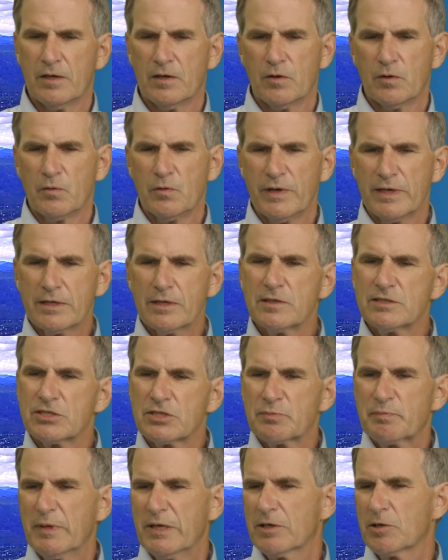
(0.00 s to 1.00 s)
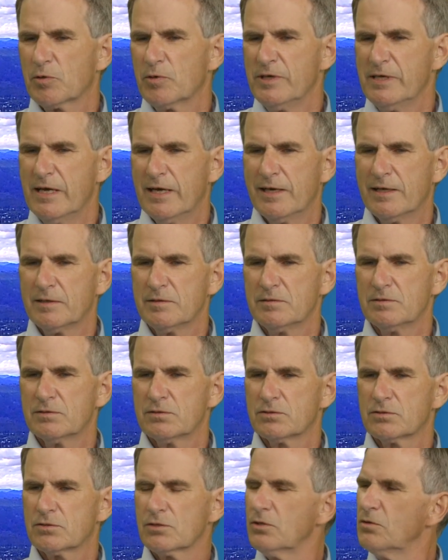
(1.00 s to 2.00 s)
we could just be creating
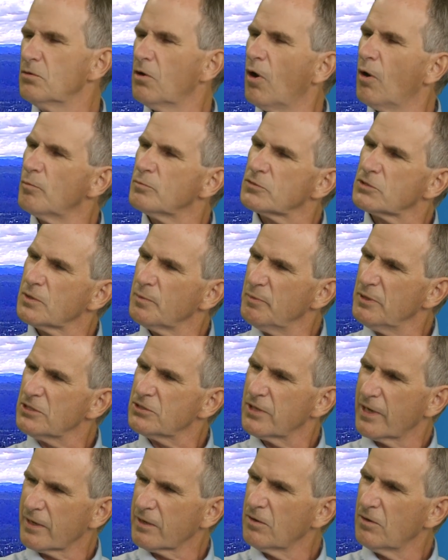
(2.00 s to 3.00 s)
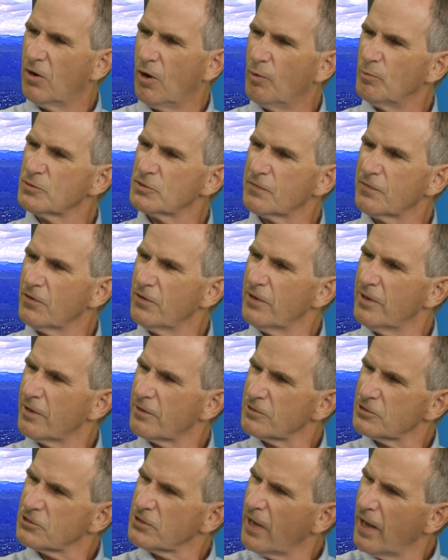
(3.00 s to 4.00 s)
two homes to be second homes for the
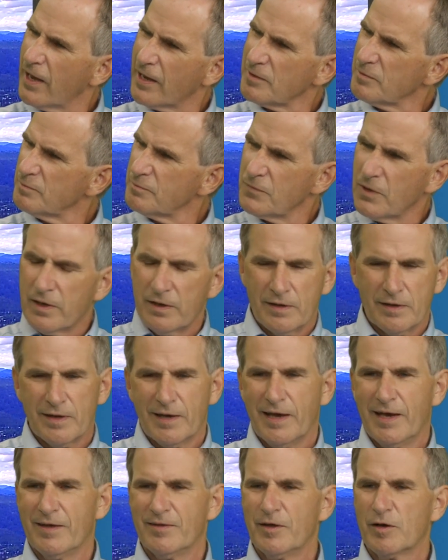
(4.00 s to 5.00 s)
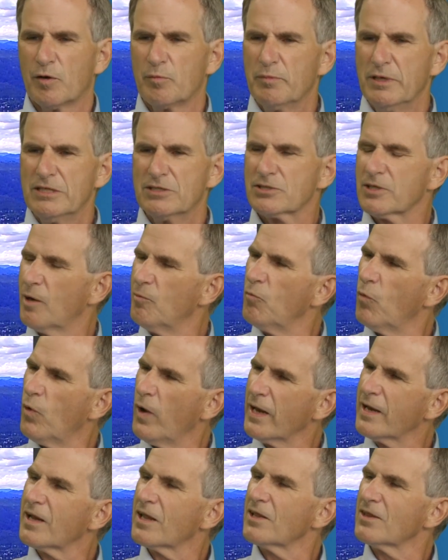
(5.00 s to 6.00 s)
other side. And they'll be
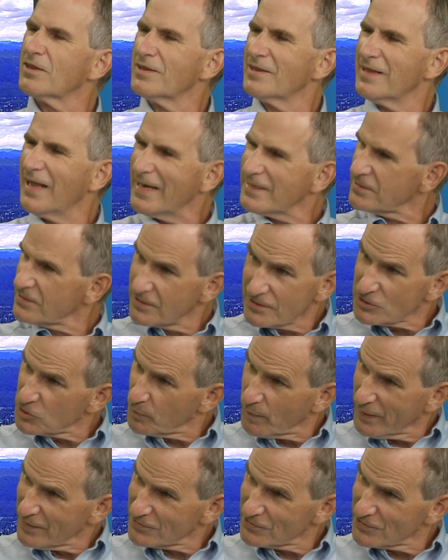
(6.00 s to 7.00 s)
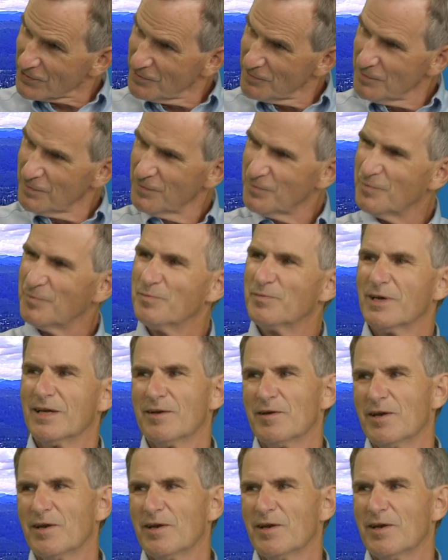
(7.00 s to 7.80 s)
somewhat less expensive, but